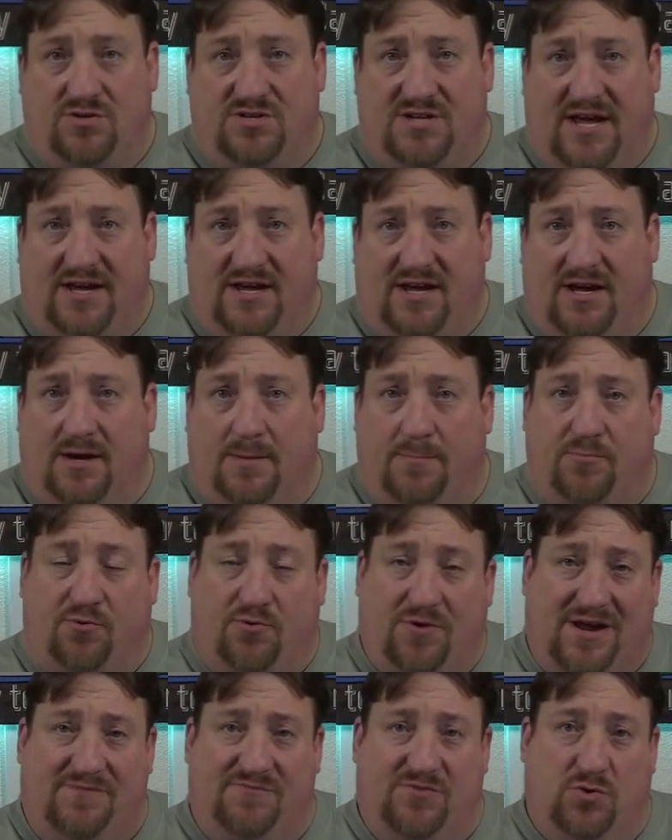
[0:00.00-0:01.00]
taking a
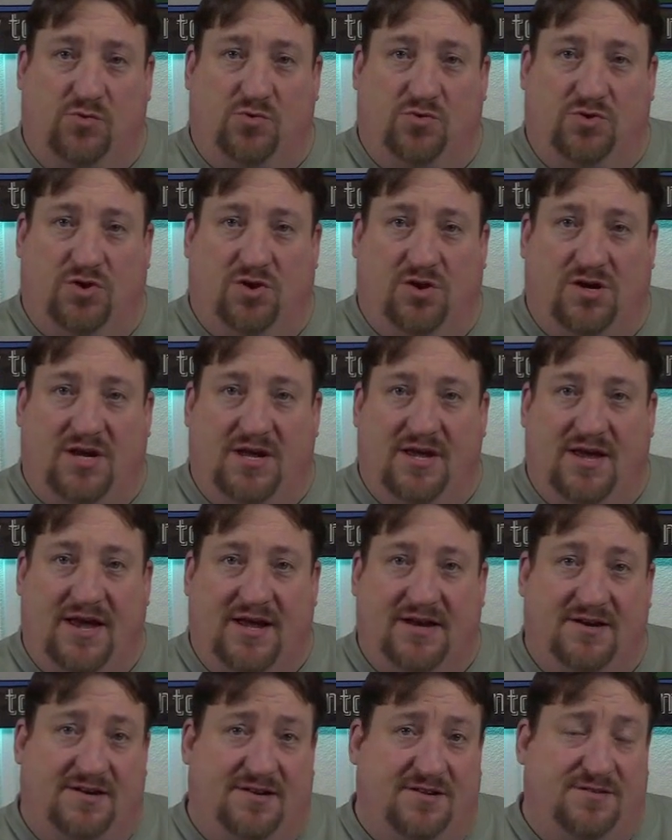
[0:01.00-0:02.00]
preview look at
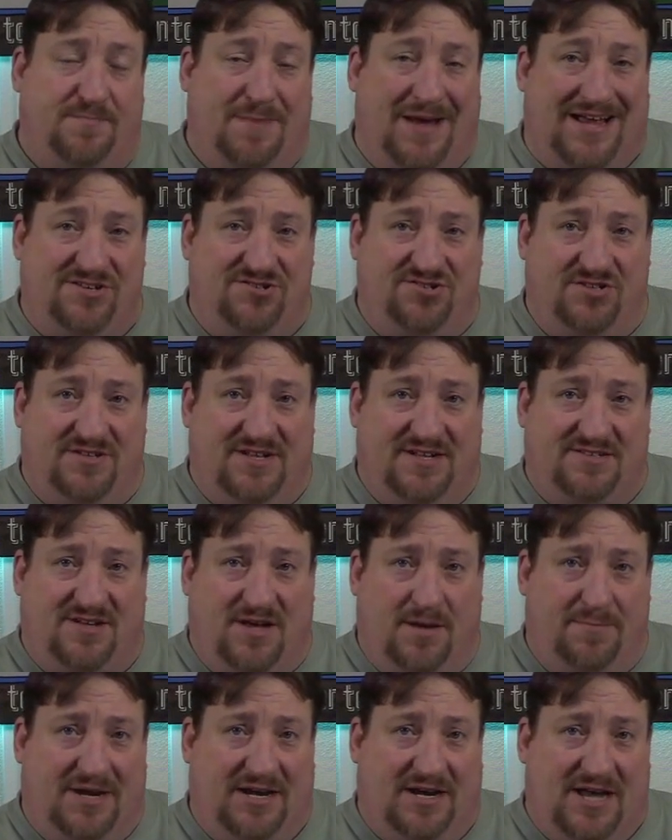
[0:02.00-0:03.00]
an expansion that's
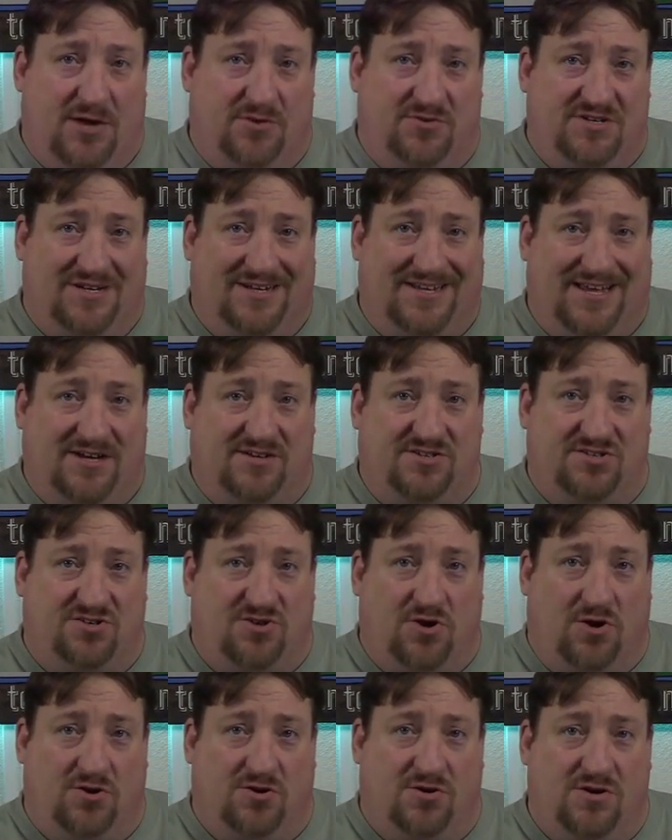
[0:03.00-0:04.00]
coming out to
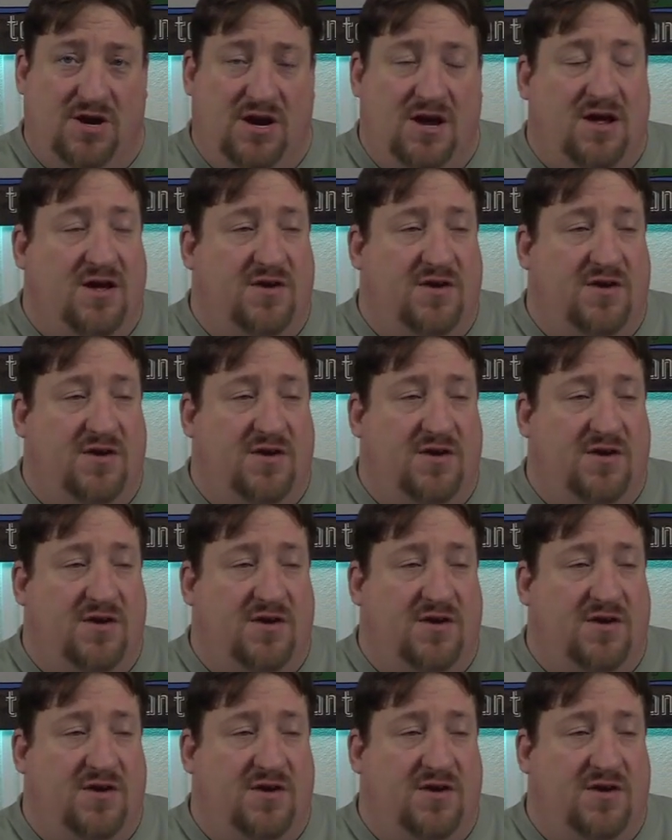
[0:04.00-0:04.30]
Kickstarter